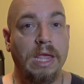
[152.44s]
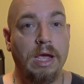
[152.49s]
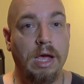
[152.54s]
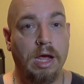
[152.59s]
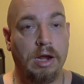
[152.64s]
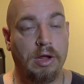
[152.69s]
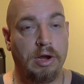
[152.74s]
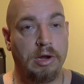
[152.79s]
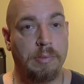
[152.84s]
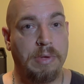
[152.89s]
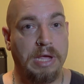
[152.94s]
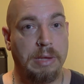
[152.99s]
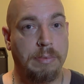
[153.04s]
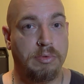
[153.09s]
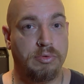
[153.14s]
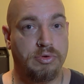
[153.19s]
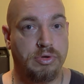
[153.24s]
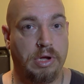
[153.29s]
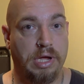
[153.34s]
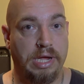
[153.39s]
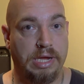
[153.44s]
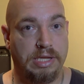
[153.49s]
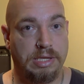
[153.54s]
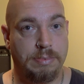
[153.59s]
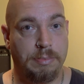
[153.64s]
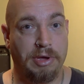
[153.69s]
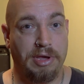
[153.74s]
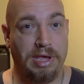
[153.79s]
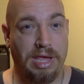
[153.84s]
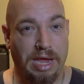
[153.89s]
A lot of people try and
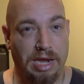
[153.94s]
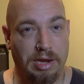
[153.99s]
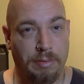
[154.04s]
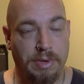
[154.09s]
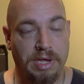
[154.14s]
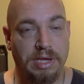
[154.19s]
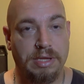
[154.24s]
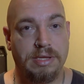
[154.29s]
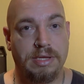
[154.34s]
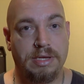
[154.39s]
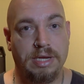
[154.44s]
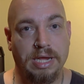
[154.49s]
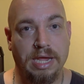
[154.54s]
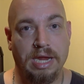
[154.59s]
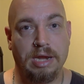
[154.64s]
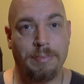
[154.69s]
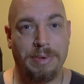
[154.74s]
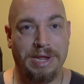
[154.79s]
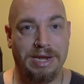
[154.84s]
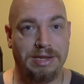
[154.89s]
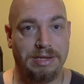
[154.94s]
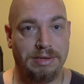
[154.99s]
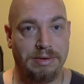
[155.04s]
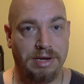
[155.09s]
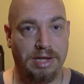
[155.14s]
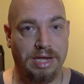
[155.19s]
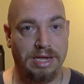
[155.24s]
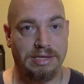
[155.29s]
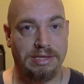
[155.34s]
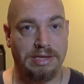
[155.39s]
smoke cannabis to get a better
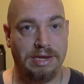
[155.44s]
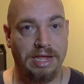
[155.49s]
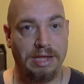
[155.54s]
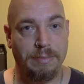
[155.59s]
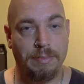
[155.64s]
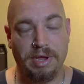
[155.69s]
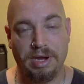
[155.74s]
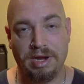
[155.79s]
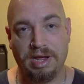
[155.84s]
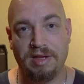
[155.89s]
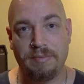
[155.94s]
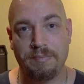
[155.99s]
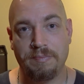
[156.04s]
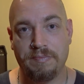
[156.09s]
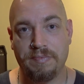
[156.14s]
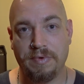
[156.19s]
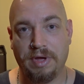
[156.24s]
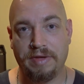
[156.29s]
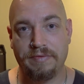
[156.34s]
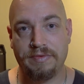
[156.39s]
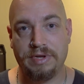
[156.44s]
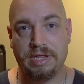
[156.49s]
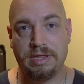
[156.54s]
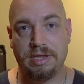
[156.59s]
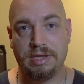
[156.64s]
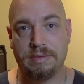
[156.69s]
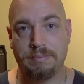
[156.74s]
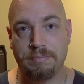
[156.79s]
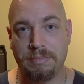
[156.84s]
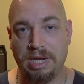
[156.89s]
night's sleep, and I've done
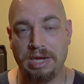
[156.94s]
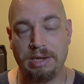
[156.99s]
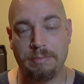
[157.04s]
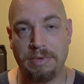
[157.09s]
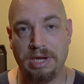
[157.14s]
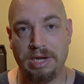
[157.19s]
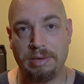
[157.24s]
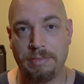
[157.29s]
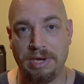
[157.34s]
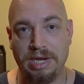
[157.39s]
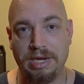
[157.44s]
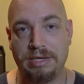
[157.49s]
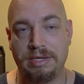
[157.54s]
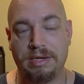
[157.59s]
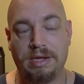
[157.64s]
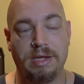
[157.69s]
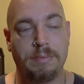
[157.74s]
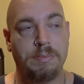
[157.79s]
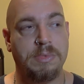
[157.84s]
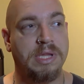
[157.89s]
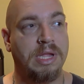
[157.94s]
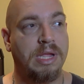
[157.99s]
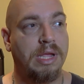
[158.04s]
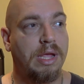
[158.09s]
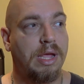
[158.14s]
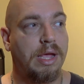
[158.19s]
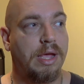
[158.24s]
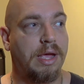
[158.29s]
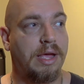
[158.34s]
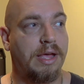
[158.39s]
this many times.
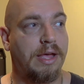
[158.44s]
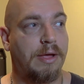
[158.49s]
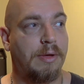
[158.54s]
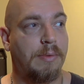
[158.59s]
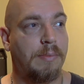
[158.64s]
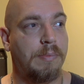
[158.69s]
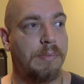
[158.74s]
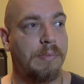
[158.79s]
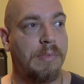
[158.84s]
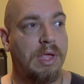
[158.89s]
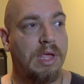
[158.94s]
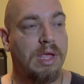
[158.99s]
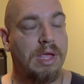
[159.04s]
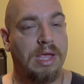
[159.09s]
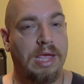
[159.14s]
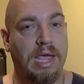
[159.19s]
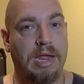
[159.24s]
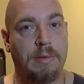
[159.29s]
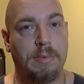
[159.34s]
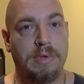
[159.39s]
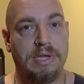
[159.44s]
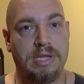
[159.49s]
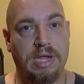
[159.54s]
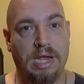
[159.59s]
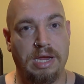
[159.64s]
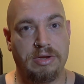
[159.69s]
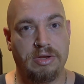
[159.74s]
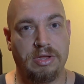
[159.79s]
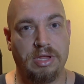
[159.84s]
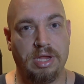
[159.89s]
Cannabis
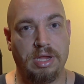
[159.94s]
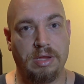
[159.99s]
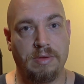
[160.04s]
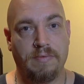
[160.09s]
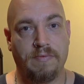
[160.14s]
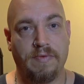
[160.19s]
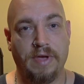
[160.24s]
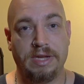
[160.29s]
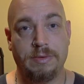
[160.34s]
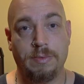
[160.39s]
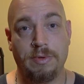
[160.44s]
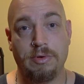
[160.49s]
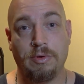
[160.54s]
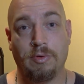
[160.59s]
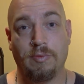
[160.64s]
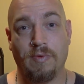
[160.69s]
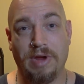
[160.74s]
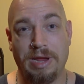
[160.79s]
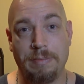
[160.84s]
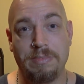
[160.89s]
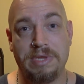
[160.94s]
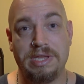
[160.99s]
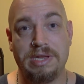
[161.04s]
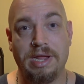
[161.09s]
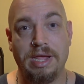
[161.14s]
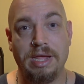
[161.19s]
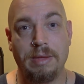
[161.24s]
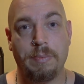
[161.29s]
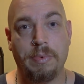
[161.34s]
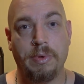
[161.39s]
actually fucks with your REM
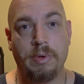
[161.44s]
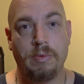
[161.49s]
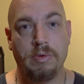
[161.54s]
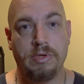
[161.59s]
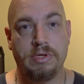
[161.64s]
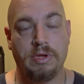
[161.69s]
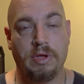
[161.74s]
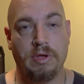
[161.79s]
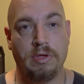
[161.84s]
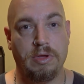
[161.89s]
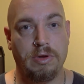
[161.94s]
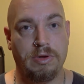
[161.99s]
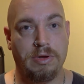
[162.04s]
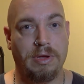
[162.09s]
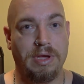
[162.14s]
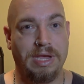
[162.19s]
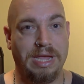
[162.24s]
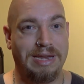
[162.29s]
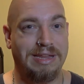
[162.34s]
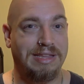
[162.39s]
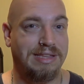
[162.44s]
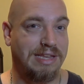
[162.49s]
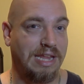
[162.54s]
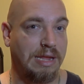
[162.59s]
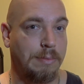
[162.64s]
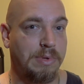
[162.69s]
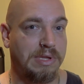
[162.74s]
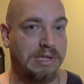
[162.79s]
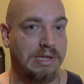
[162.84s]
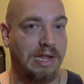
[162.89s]
sleep, so you don't get as
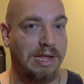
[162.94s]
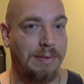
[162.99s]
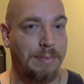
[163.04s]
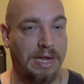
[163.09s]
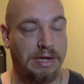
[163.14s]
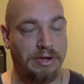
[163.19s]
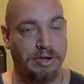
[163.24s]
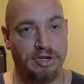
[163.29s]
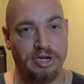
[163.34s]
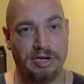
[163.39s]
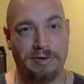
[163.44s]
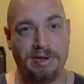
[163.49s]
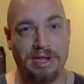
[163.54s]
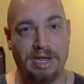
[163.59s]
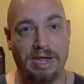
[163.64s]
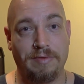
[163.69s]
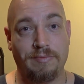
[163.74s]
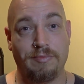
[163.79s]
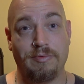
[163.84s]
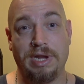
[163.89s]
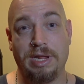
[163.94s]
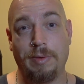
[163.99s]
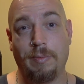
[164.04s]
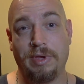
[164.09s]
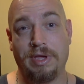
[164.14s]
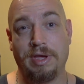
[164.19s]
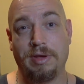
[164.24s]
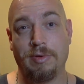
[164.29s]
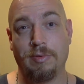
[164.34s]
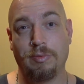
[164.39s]
deep a sleep, and you generally have really
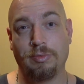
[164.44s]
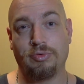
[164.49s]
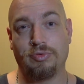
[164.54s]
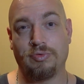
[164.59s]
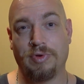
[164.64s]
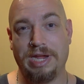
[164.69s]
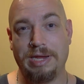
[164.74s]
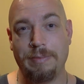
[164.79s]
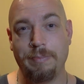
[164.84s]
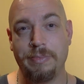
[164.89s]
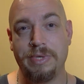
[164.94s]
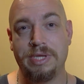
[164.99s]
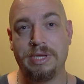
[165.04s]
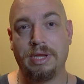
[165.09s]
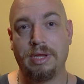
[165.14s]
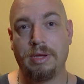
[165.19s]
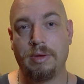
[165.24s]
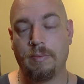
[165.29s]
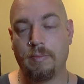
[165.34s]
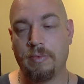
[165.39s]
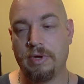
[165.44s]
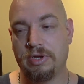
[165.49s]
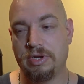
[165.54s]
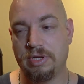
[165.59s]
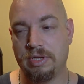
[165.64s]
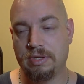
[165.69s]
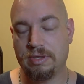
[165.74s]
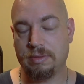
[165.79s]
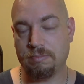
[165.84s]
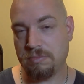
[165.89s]
wicked cool dreams, which
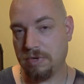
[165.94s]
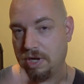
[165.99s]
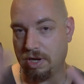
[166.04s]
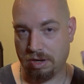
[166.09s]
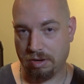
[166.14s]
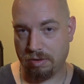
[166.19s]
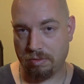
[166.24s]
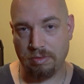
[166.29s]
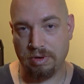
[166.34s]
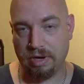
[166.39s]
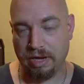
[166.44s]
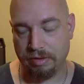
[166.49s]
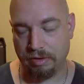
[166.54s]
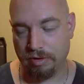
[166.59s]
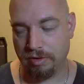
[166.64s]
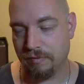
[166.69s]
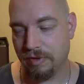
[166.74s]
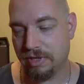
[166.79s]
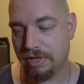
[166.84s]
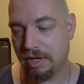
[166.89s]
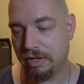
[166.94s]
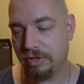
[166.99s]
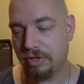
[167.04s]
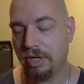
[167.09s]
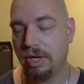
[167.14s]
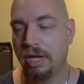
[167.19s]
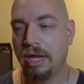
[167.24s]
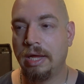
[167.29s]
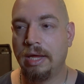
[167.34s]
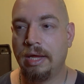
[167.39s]
is a whole nother conversation.